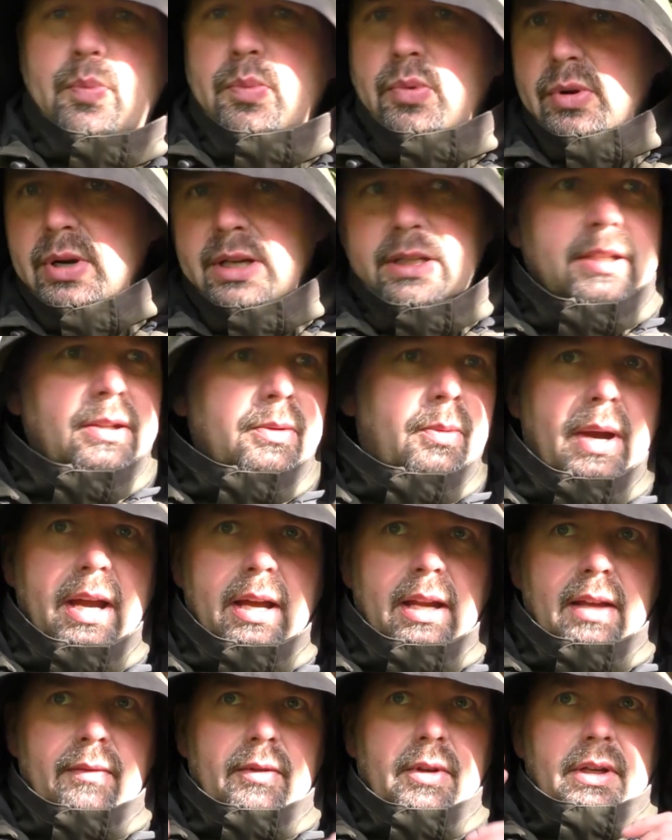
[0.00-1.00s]
pretty
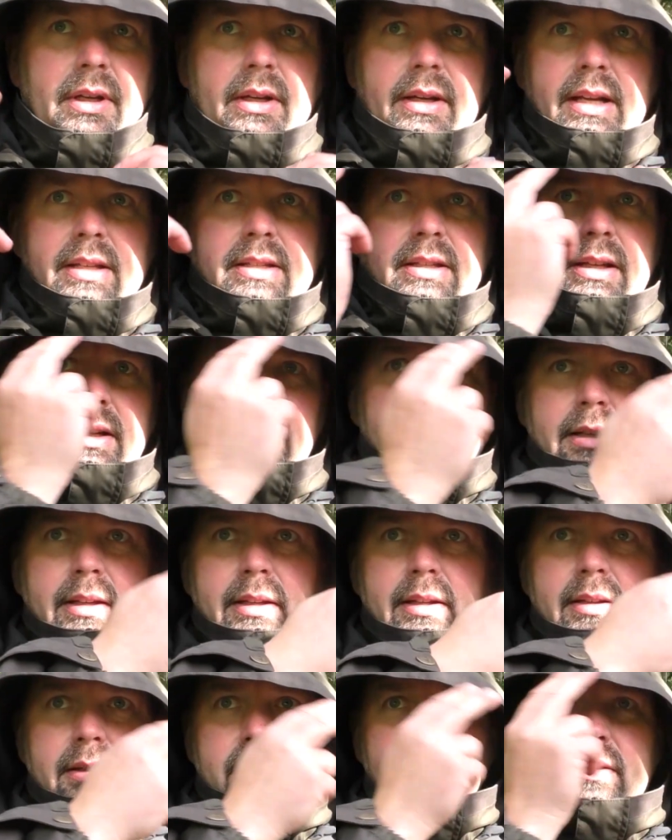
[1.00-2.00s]
well. I've got a nice
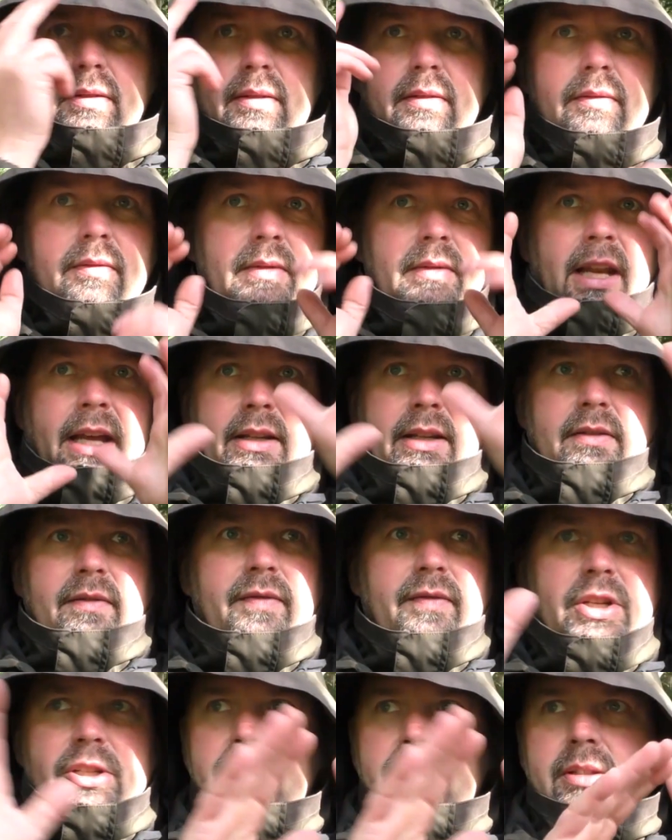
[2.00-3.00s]
clear line of
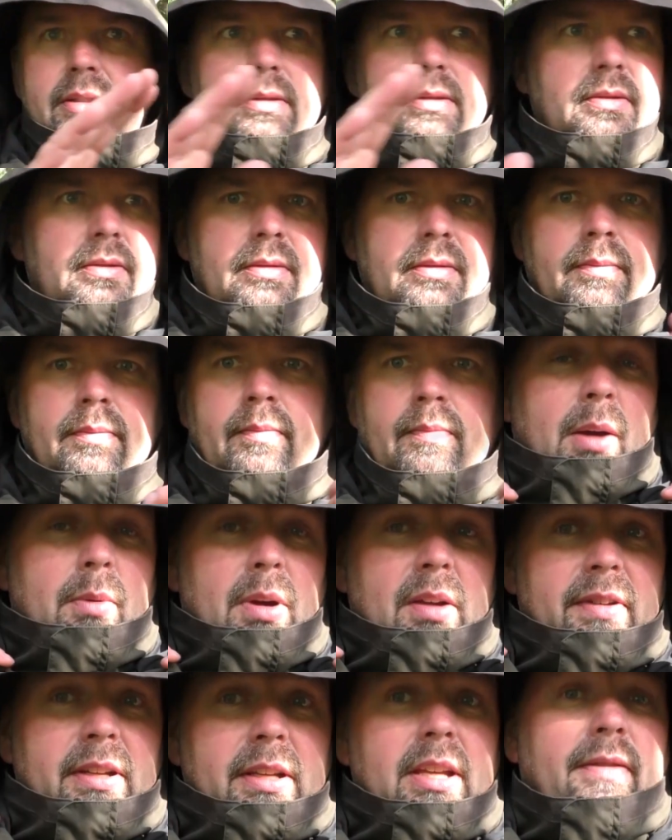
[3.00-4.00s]
vision.
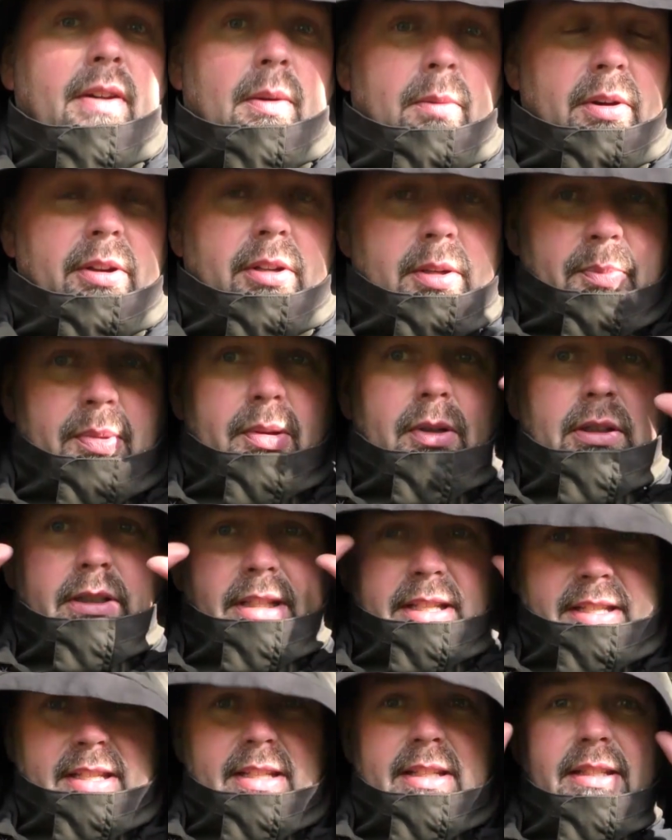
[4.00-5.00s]
However, if I wanted to pull
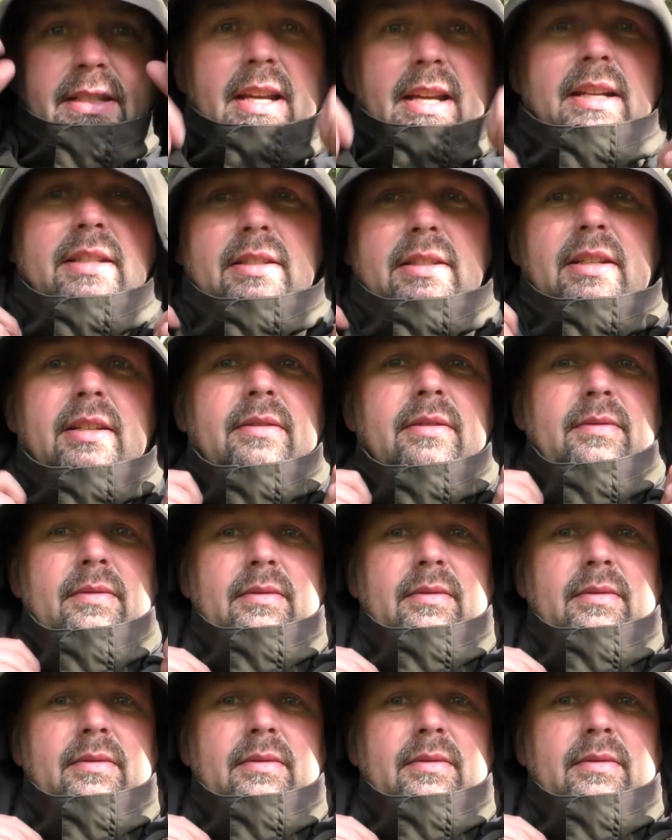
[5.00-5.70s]
this in tighter,